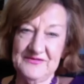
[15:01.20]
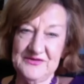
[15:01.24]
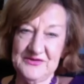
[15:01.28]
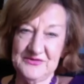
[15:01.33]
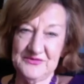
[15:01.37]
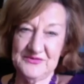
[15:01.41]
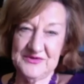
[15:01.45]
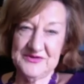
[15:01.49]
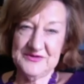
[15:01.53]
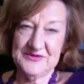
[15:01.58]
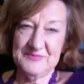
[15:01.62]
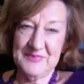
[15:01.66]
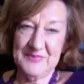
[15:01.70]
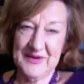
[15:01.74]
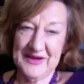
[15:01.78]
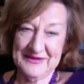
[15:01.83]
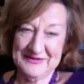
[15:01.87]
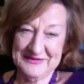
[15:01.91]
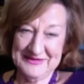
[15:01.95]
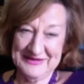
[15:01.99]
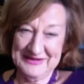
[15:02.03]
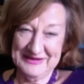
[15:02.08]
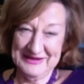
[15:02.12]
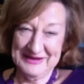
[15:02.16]
respect
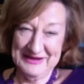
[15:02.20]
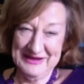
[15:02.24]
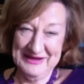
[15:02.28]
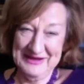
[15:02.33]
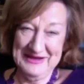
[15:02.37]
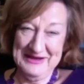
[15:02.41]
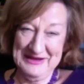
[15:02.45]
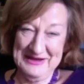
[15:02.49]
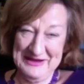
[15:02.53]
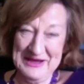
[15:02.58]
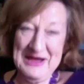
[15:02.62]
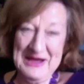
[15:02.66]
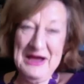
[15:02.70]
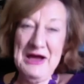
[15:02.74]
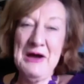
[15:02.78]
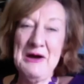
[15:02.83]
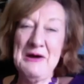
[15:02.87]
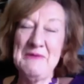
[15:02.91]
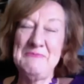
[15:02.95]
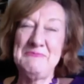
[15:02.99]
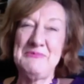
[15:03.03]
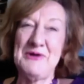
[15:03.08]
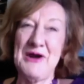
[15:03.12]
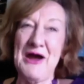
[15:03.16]
their
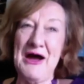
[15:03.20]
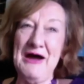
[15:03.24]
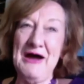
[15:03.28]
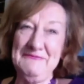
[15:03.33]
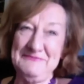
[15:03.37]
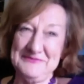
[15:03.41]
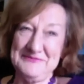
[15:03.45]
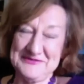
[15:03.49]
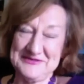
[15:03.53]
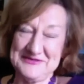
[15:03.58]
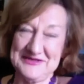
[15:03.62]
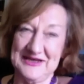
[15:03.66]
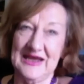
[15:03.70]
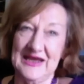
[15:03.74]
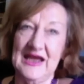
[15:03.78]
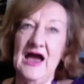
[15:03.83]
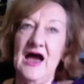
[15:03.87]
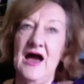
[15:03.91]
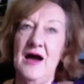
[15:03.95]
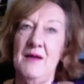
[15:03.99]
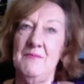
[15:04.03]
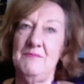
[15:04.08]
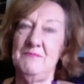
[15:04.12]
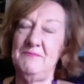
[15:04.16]
privacy.
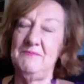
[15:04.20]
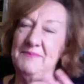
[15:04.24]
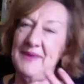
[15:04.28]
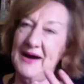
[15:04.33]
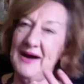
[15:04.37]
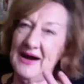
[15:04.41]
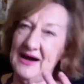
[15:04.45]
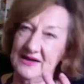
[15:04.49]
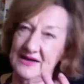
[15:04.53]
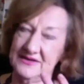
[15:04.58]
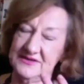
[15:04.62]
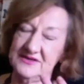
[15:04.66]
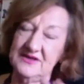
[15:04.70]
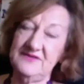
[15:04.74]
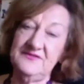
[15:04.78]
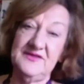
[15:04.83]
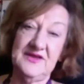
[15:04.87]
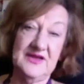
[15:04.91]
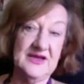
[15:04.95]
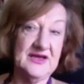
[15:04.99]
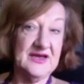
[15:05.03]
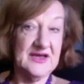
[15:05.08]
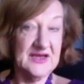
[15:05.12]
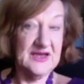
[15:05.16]
But
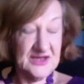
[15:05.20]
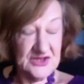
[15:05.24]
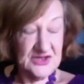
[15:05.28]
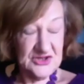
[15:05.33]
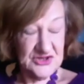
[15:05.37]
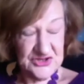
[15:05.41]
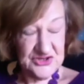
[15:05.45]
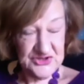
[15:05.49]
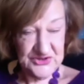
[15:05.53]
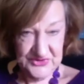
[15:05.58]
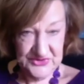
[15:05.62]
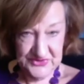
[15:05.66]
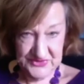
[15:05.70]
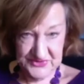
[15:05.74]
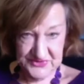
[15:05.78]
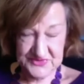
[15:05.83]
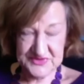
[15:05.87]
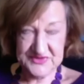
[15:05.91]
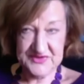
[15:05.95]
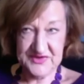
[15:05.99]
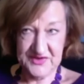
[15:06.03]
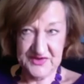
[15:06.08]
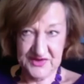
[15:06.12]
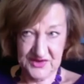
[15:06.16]
the
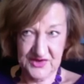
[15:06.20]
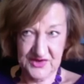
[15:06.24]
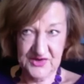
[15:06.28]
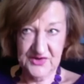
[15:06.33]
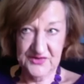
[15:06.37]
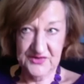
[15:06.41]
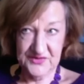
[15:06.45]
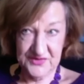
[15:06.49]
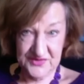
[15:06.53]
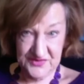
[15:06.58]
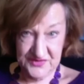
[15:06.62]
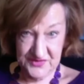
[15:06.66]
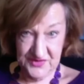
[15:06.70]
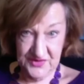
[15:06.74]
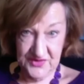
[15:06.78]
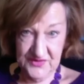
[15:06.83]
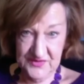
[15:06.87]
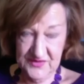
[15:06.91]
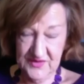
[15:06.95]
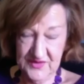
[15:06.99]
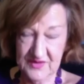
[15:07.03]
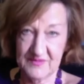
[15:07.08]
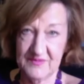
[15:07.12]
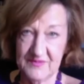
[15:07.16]
issues that
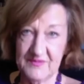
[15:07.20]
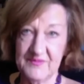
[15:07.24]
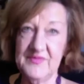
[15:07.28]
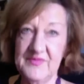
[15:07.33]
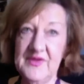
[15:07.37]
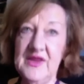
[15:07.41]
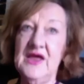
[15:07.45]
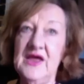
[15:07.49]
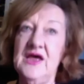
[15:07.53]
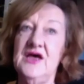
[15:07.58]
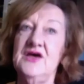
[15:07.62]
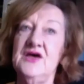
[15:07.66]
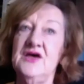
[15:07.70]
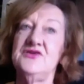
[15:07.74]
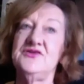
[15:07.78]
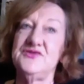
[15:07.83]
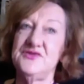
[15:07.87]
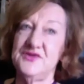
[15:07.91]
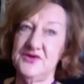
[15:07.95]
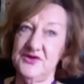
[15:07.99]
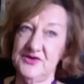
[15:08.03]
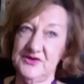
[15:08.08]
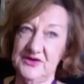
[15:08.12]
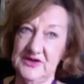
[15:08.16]
concern them,
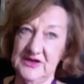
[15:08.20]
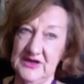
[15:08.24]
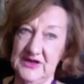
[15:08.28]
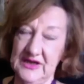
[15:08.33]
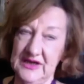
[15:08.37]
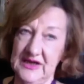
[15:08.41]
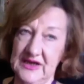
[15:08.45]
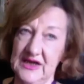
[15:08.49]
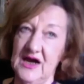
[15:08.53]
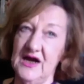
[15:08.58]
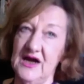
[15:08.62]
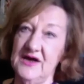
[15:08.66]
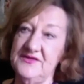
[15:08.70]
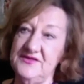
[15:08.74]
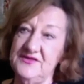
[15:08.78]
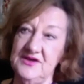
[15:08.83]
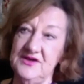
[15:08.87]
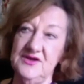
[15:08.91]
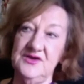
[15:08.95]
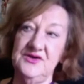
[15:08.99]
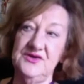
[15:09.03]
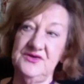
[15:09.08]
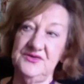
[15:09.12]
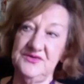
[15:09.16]
certainly I
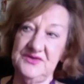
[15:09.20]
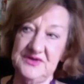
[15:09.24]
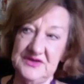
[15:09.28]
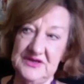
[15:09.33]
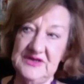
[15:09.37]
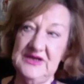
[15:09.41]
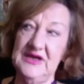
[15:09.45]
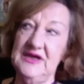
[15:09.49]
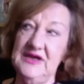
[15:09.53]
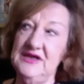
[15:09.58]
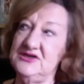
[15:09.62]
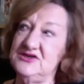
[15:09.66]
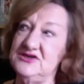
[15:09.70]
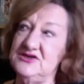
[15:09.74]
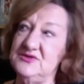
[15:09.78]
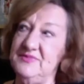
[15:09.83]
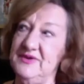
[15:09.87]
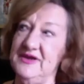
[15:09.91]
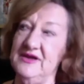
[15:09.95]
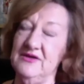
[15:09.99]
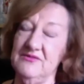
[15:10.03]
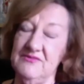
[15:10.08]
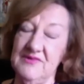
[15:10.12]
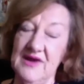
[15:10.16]
think you need to
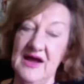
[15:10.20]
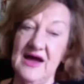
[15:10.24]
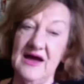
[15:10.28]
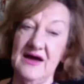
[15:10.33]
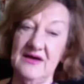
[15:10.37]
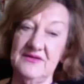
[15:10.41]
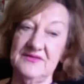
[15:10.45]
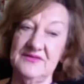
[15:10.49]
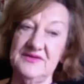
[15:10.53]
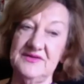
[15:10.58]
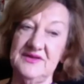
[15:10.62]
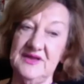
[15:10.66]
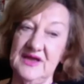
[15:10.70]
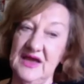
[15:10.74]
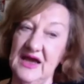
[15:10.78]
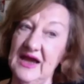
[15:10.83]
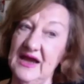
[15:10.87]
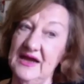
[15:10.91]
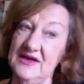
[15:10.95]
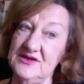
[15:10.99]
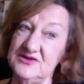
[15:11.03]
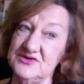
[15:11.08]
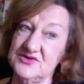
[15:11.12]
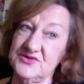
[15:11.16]
be around the
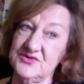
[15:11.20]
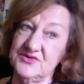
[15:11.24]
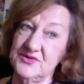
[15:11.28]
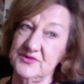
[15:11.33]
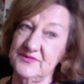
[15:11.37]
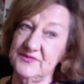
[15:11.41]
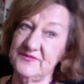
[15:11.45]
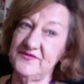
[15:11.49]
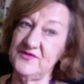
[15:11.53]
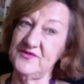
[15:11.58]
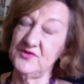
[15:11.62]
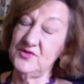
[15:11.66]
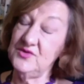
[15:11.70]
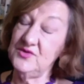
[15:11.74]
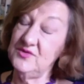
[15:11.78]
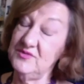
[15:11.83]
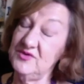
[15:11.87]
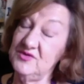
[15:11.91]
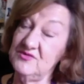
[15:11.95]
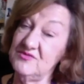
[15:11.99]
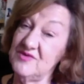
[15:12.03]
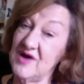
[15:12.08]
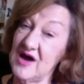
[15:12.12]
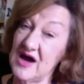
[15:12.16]
age group for whom
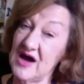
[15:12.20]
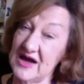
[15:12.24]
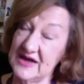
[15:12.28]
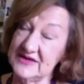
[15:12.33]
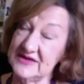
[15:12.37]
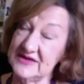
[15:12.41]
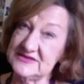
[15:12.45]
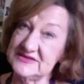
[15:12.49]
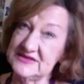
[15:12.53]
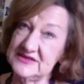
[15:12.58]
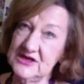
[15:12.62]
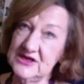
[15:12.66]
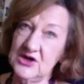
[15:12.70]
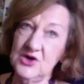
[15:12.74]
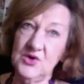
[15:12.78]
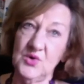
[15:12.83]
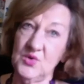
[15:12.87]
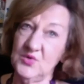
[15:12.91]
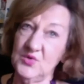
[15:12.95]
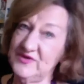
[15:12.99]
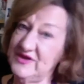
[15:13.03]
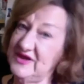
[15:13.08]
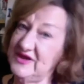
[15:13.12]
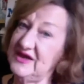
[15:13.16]
you write,
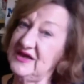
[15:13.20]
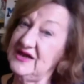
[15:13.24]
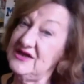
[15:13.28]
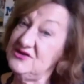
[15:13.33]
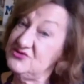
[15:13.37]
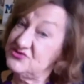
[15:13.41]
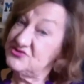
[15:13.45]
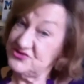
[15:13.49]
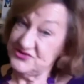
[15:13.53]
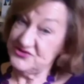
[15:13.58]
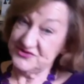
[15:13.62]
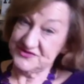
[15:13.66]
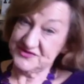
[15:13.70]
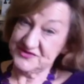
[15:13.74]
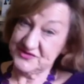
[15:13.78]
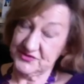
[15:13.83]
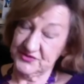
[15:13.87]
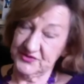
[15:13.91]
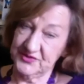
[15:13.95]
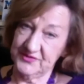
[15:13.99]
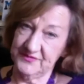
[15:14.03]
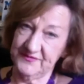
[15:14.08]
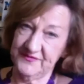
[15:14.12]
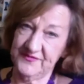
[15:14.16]
or the interest
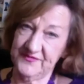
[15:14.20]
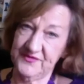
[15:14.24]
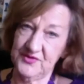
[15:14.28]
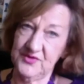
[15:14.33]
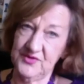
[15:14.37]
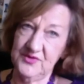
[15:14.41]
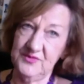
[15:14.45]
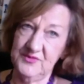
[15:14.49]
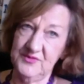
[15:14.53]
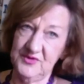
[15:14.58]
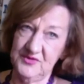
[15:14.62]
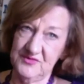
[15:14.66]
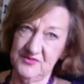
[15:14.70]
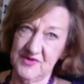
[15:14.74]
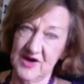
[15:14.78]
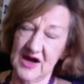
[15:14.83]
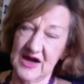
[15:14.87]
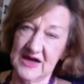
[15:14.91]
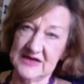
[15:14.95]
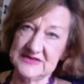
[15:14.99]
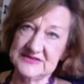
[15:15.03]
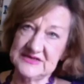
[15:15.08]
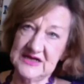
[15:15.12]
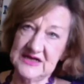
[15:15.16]
group for whom you
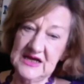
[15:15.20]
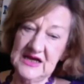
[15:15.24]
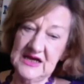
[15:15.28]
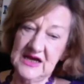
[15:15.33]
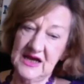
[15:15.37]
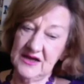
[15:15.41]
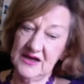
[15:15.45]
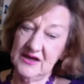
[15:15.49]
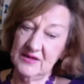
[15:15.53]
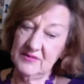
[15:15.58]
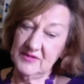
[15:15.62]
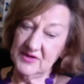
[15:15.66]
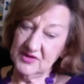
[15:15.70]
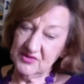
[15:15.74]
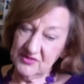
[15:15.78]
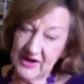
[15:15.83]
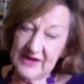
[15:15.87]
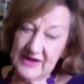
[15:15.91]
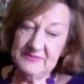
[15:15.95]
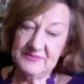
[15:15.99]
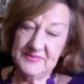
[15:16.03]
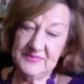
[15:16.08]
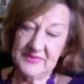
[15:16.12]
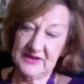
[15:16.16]
write. And I'm a
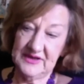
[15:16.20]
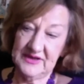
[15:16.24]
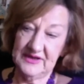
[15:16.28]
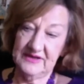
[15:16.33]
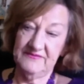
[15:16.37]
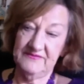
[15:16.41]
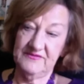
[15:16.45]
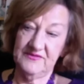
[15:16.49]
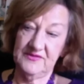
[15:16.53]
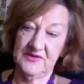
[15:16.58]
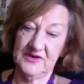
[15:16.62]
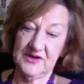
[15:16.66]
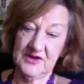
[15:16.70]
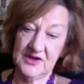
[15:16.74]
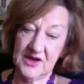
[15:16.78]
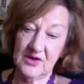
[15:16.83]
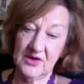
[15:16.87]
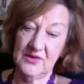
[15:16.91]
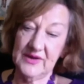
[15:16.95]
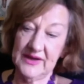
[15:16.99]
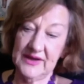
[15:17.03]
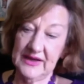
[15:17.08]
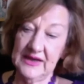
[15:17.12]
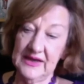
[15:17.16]
great believer in
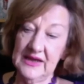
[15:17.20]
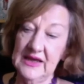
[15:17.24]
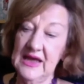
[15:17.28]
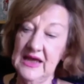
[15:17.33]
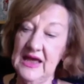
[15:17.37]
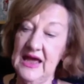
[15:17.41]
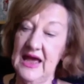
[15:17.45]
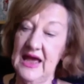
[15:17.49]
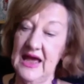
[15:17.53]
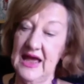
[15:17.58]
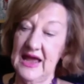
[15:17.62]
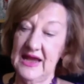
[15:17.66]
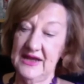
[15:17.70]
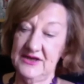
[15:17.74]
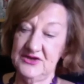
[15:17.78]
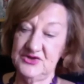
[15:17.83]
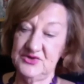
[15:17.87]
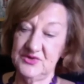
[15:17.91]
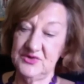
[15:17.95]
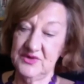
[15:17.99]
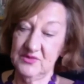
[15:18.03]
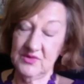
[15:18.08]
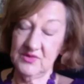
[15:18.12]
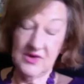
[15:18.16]
going and
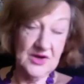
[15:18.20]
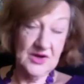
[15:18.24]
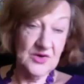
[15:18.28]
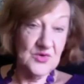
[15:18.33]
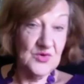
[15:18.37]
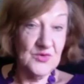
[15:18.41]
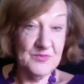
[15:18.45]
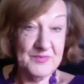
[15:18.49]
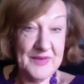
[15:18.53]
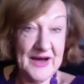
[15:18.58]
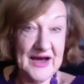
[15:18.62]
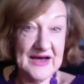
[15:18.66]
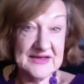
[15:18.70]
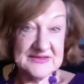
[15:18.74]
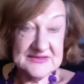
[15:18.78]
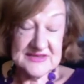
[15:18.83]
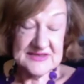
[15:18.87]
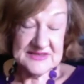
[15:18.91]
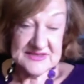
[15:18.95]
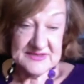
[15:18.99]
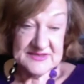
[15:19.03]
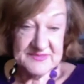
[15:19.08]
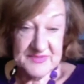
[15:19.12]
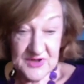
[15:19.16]
doing what I call
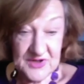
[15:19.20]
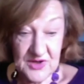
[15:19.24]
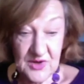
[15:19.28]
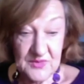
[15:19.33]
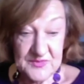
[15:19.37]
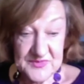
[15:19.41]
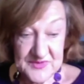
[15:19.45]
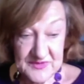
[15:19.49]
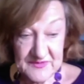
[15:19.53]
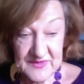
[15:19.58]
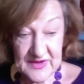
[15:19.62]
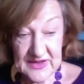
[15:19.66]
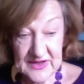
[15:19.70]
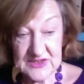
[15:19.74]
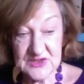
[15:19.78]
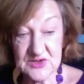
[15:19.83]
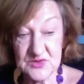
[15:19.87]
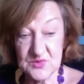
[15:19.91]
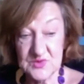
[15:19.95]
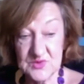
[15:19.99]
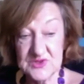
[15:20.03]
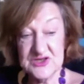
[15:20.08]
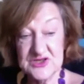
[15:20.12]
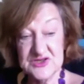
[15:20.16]
participant observation,
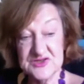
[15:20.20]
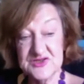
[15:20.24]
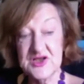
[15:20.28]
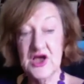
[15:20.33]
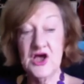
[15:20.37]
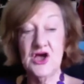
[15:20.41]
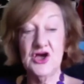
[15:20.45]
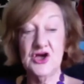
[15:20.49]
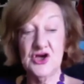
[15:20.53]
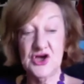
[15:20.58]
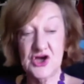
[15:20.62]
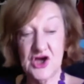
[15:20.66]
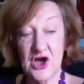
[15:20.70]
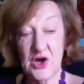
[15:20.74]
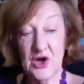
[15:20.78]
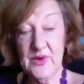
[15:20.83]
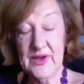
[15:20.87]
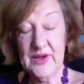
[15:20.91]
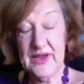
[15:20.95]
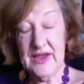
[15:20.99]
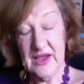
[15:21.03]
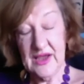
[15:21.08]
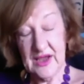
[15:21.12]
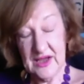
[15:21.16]
which is
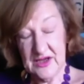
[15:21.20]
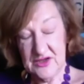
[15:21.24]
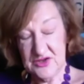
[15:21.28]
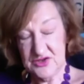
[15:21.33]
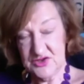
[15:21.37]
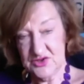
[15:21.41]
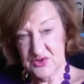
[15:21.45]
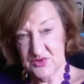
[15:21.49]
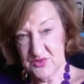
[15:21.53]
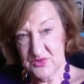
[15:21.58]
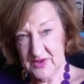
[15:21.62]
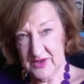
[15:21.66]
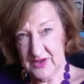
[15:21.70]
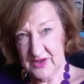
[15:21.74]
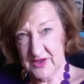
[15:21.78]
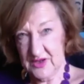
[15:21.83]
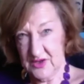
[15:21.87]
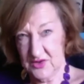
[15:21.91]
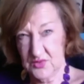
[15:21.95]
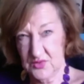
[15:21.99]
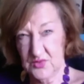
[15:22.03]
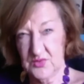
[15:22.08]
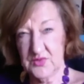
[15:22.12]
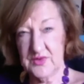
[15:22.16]
going and doing
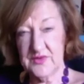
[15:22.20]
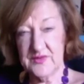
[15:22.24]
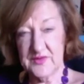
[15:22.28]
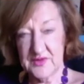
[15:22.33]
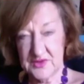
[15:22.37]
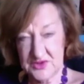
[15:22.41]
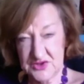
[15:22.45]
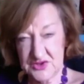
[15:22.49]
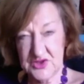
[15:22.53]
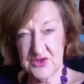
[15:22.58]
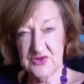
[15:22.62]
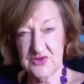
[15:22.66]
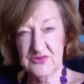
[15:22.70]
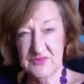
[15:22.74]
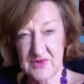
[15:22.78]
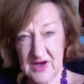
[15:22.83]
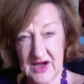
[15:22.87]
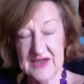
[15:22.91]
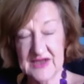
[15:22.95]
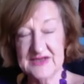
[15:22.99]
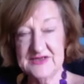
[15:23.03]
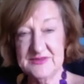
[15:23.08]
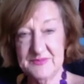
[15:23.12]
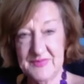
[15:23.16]
in order that you can
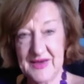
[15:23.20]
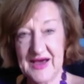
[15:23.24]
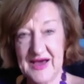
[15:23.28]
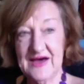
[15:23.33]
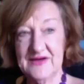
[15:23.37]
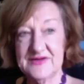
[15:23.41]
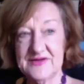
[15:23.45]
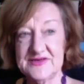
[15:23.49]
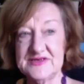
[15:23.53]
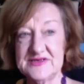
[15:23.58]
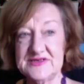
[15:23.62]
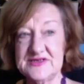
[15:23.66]
write about it